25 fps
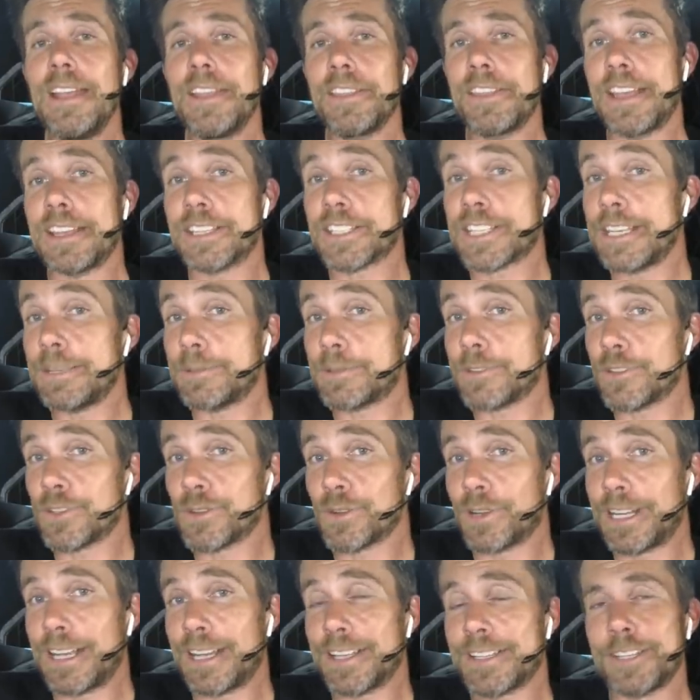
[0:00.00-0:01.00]
Thanks heaps for
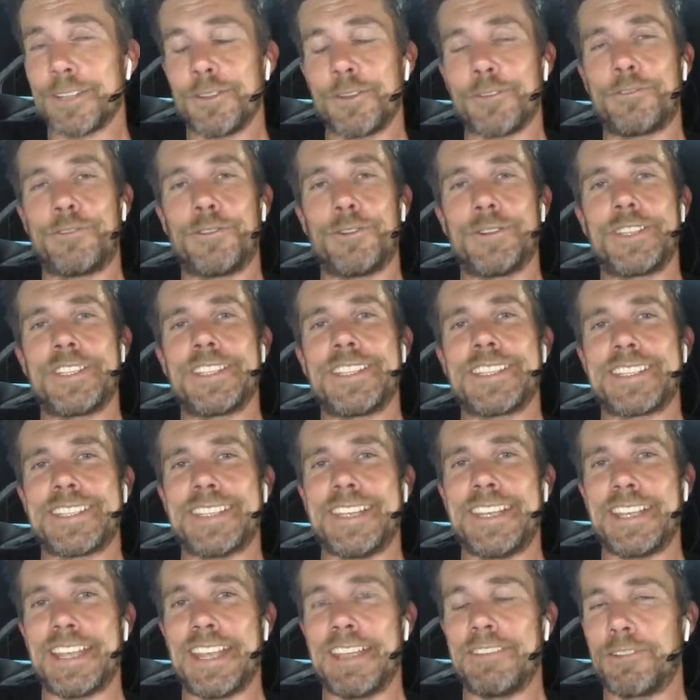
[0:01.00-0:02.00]
joining us. I look forward to
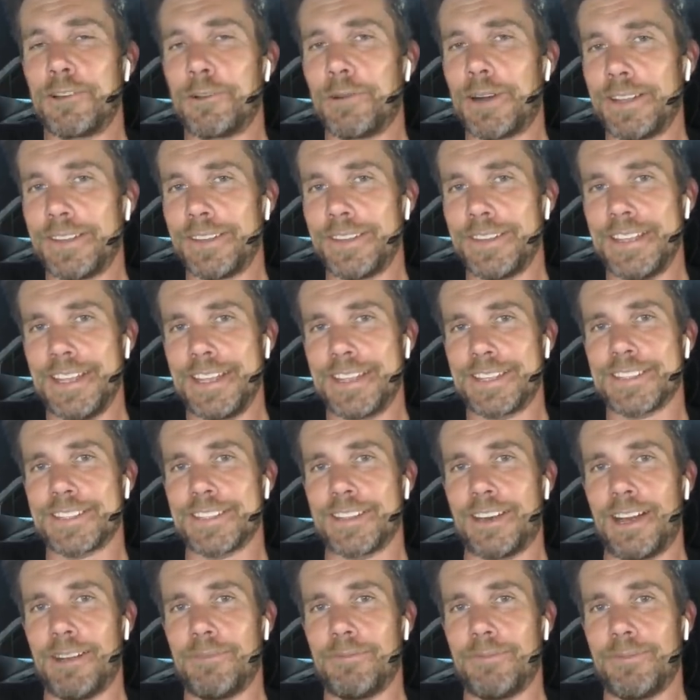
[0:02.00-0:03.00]
seeing everyone next
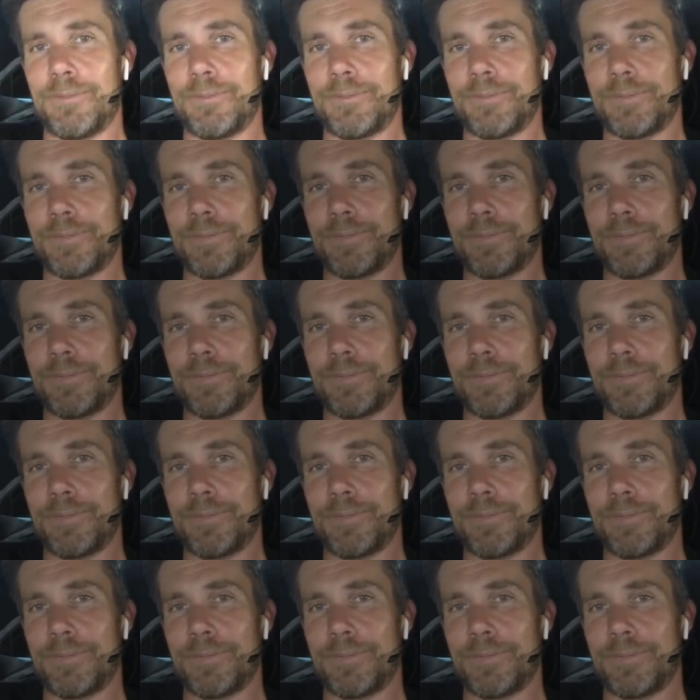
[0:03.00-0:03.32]
time.